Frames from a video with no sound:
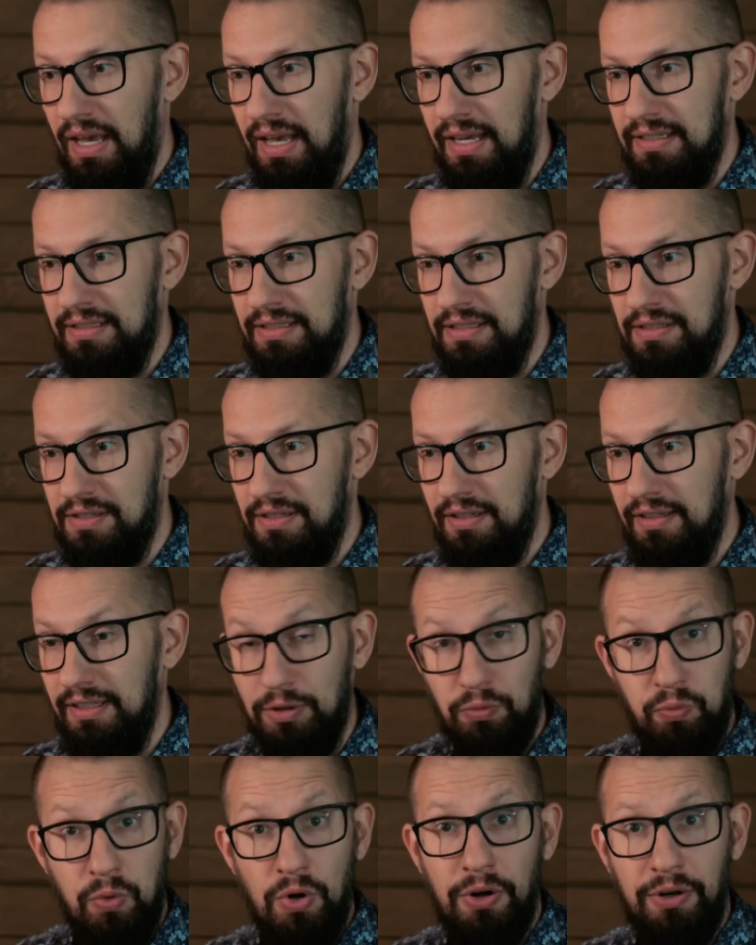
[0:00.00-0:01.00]
and
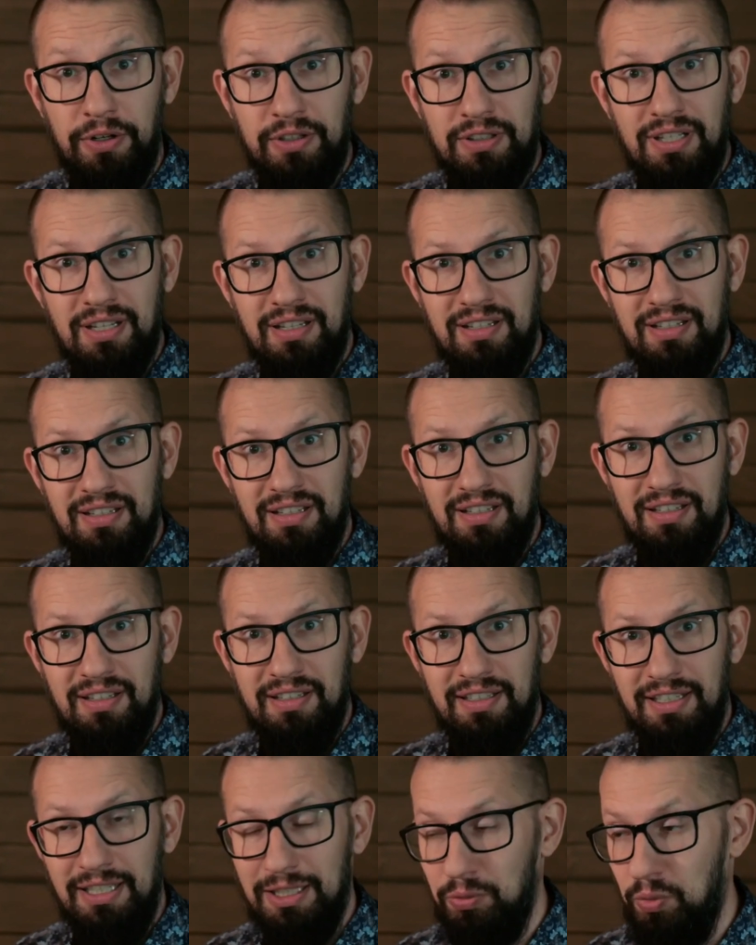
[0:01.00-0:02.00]
it worked.
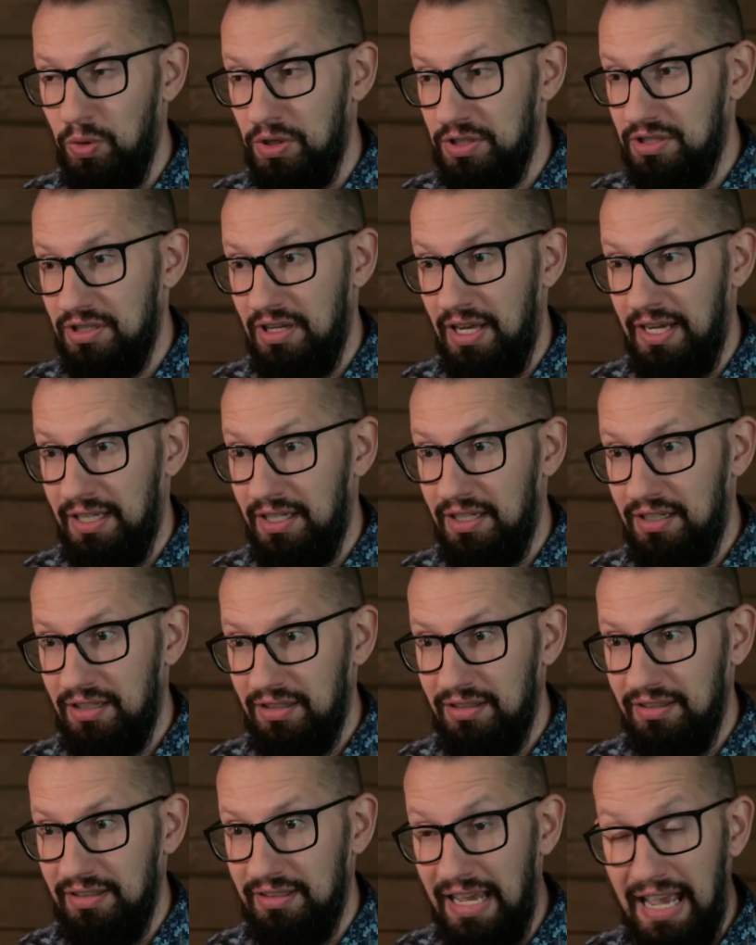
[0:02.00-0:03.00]
It was
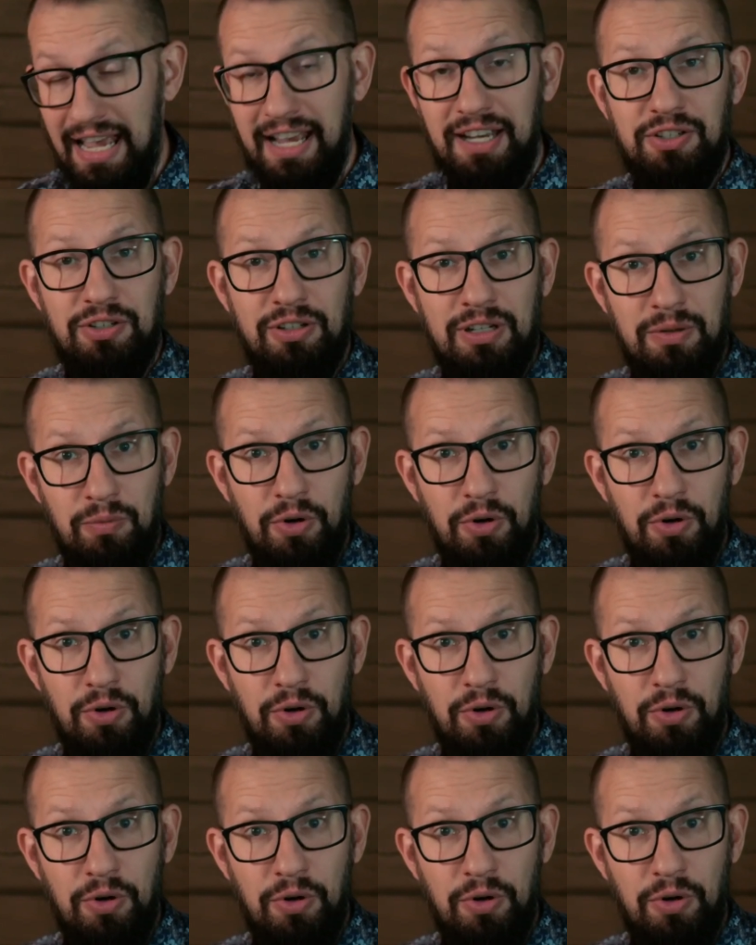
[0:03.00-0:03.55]
like, it actually